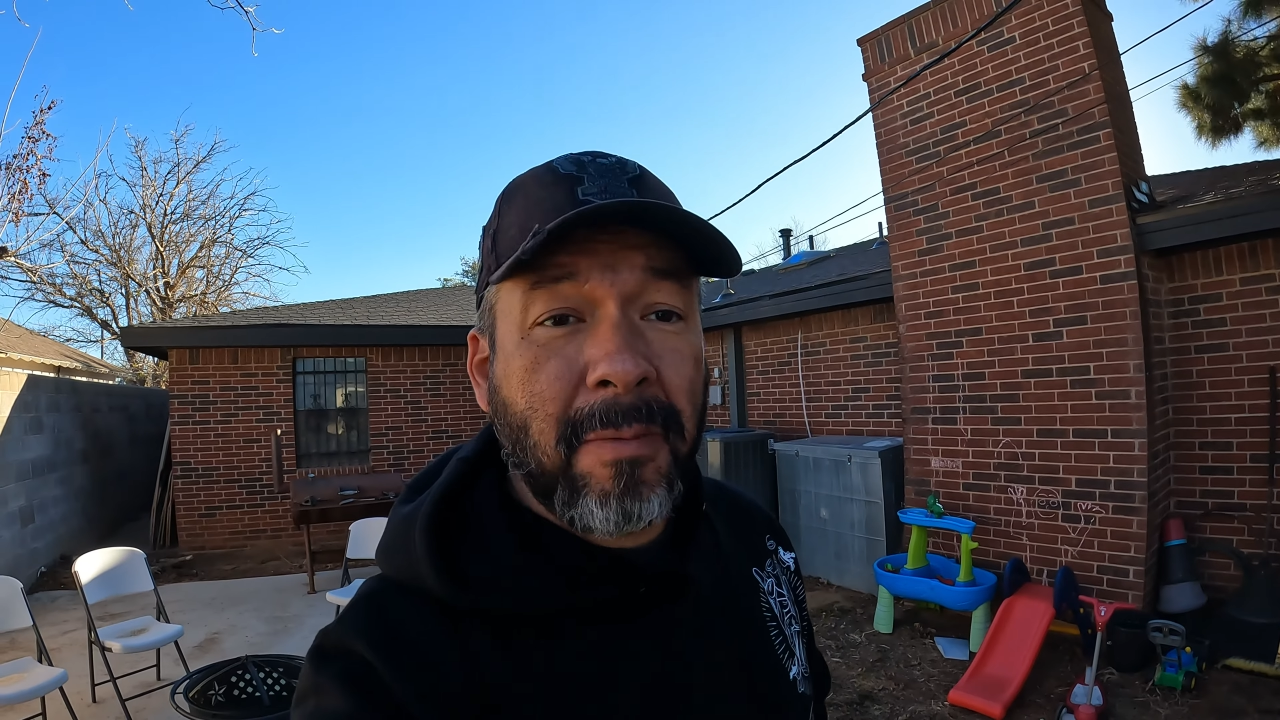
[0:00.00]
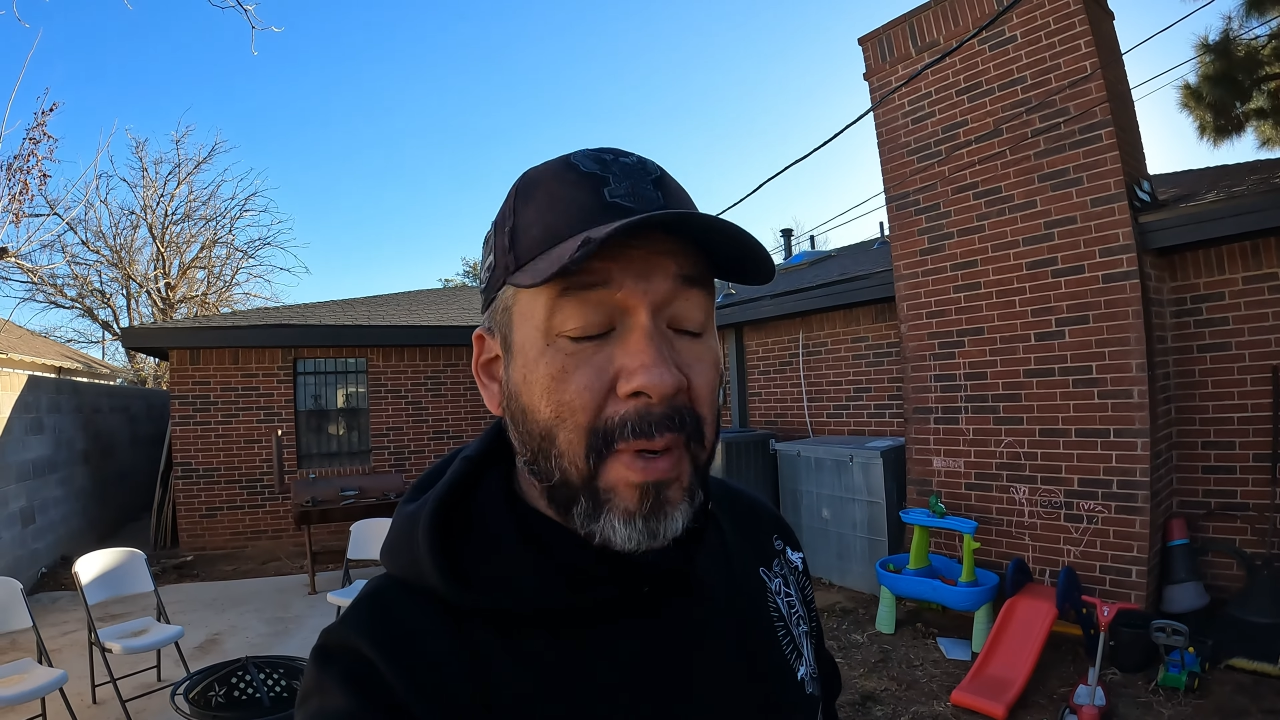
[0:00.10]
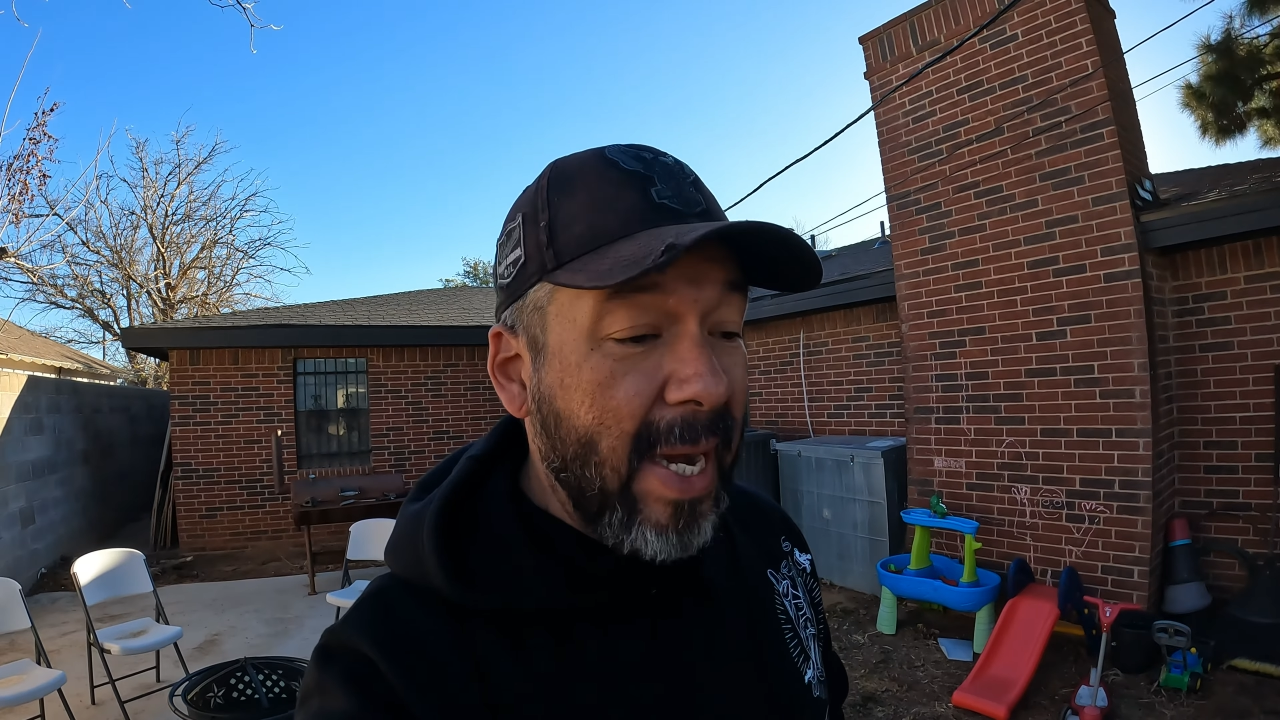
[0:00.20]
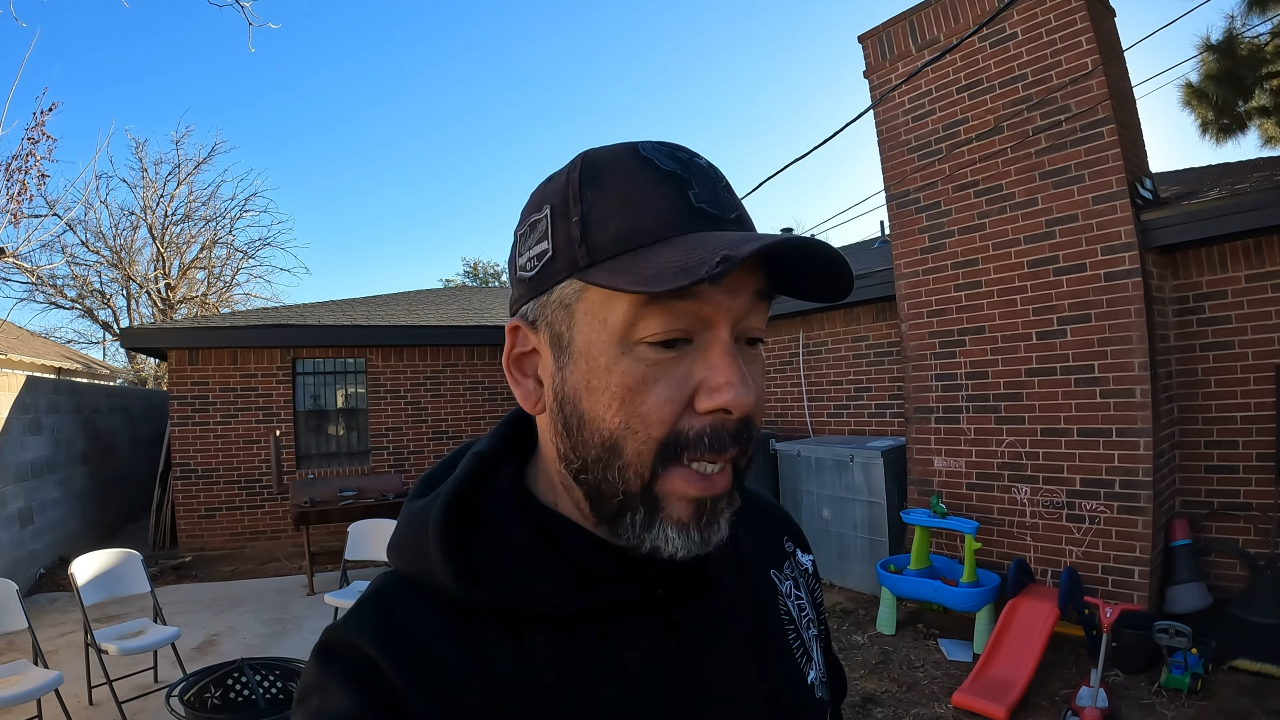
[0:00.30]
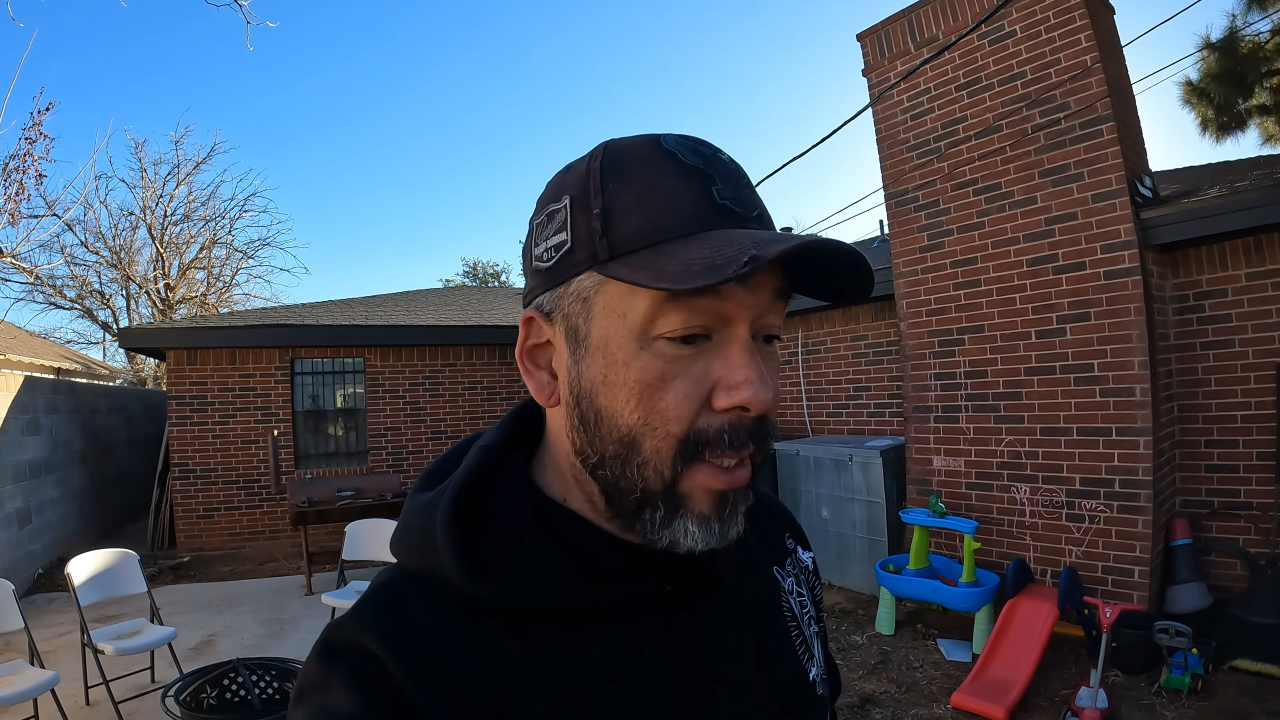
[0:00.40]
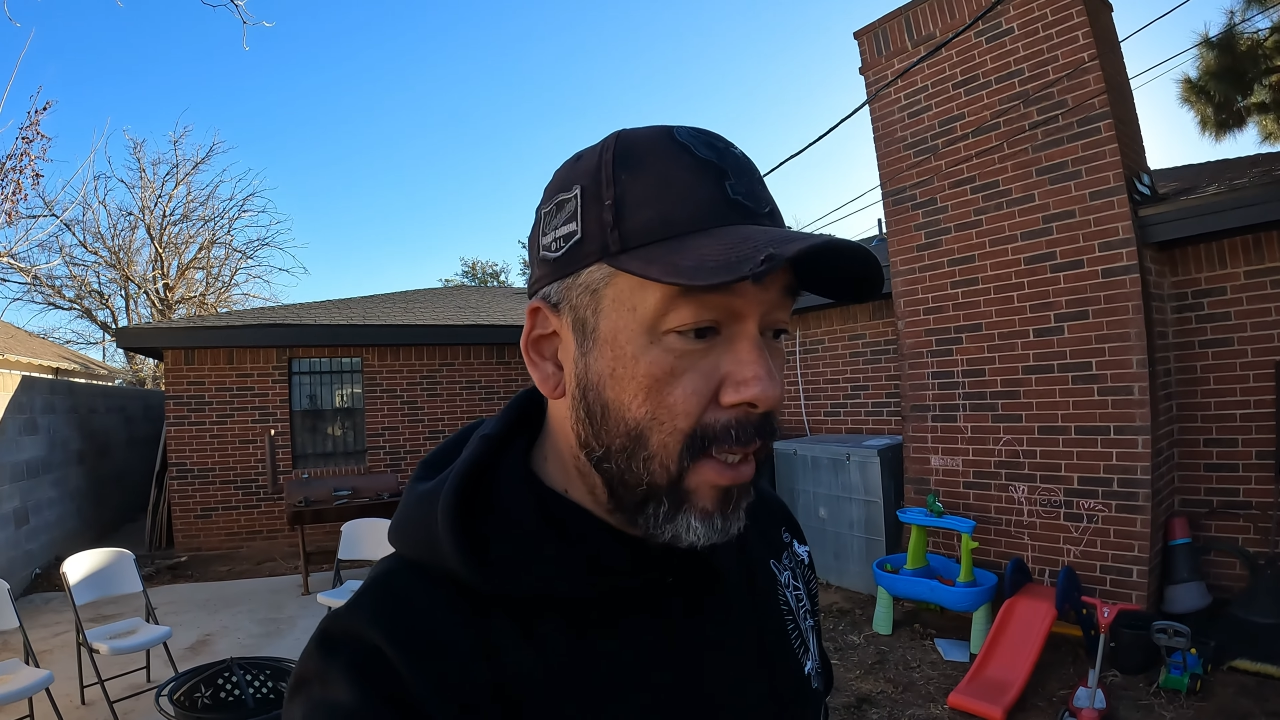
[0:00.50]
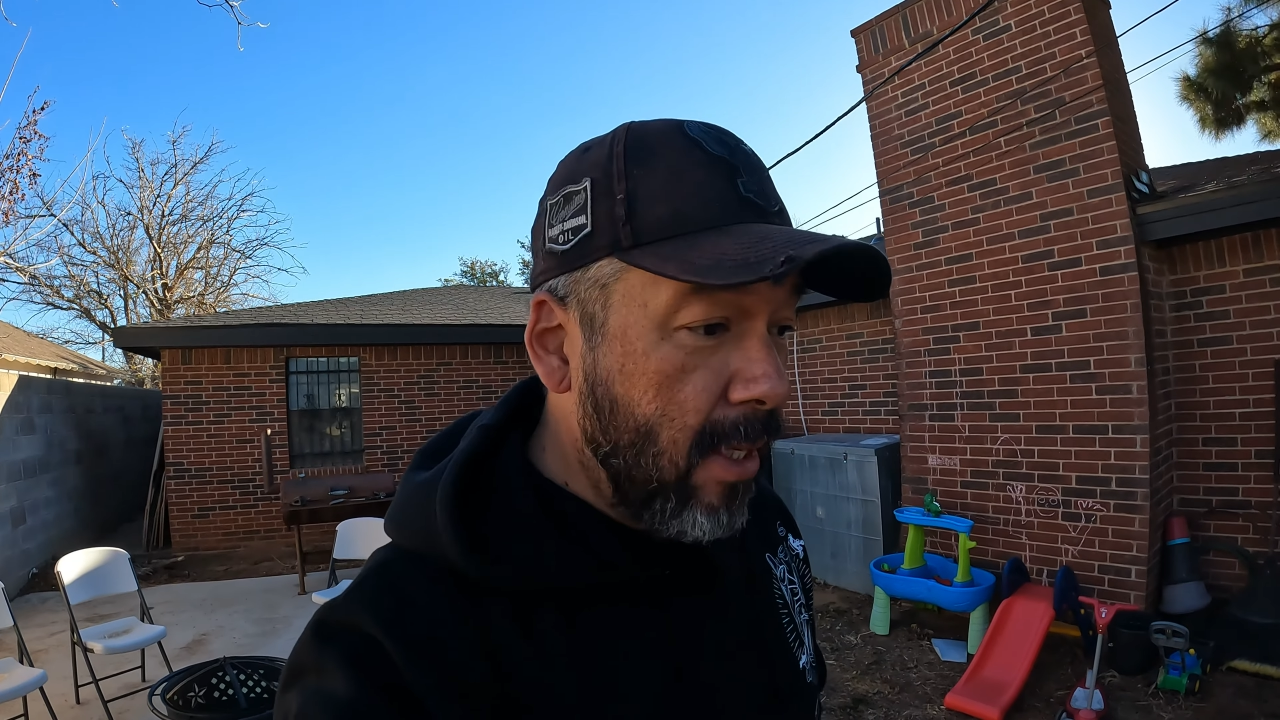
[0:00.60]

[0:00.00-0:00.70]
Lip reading: the bike.